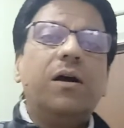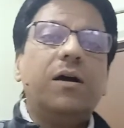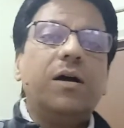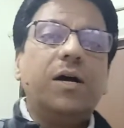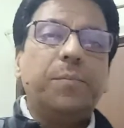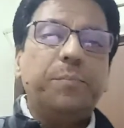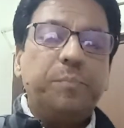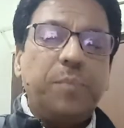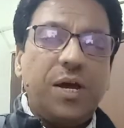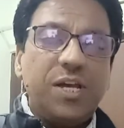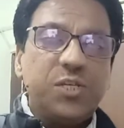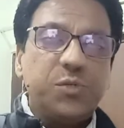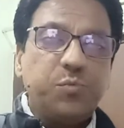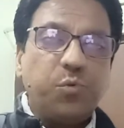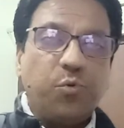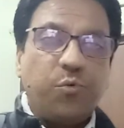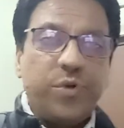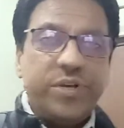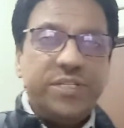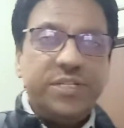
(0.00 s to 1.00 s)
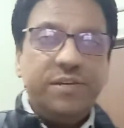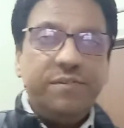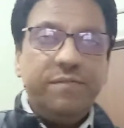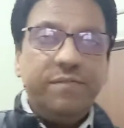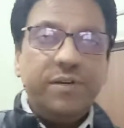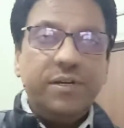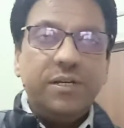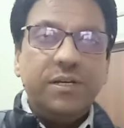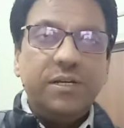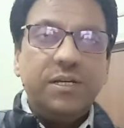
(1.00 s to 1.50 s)
past progressive.
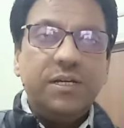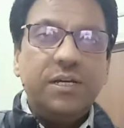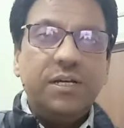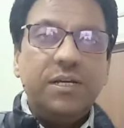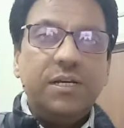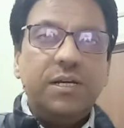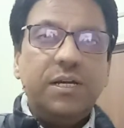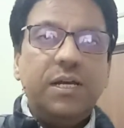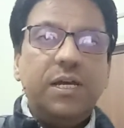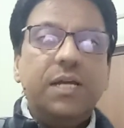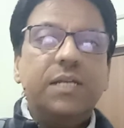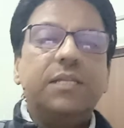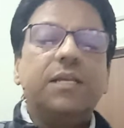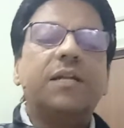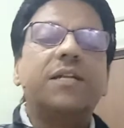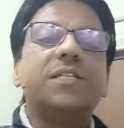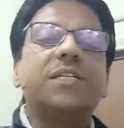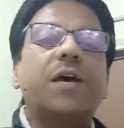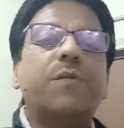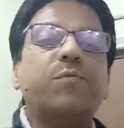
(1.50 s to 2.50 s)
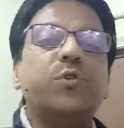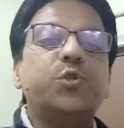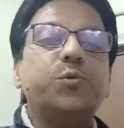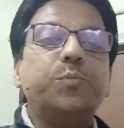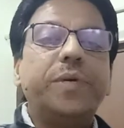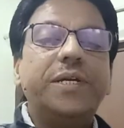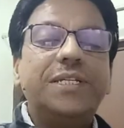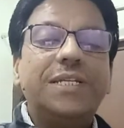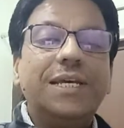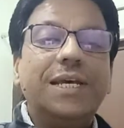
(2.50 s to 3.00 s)
That is, I was
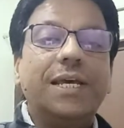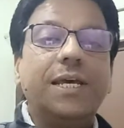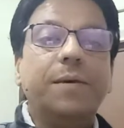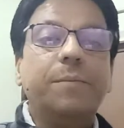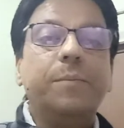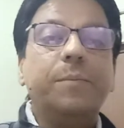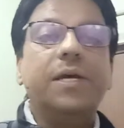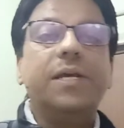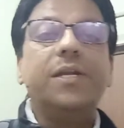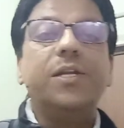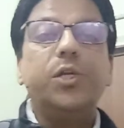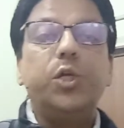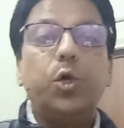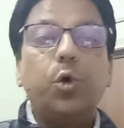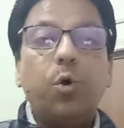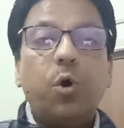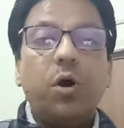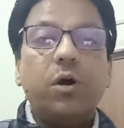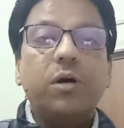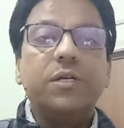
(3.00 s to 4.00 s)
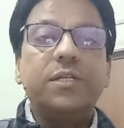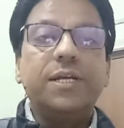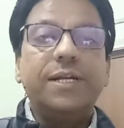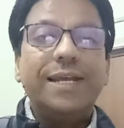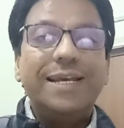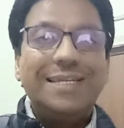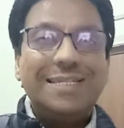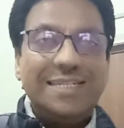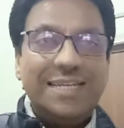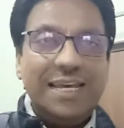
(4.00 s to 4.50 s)
meeting him in New York the
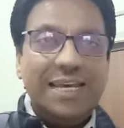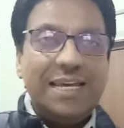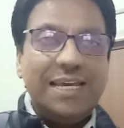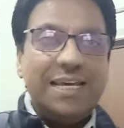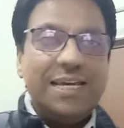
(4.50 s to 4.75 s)
next day.